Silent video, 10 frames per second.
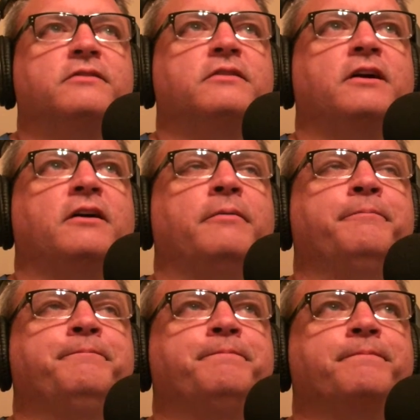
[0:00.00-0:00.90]

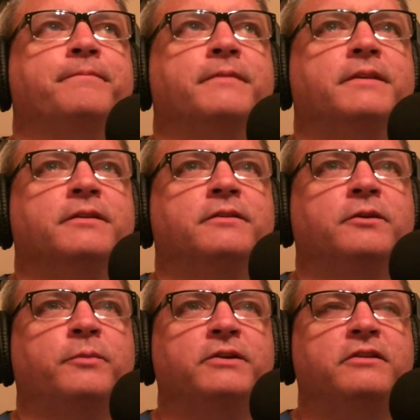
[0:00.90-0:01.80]

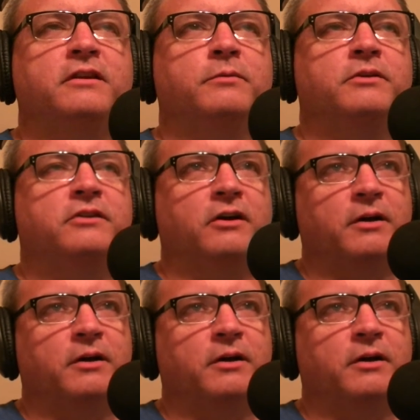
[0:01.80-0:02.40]
the one she did with Joe,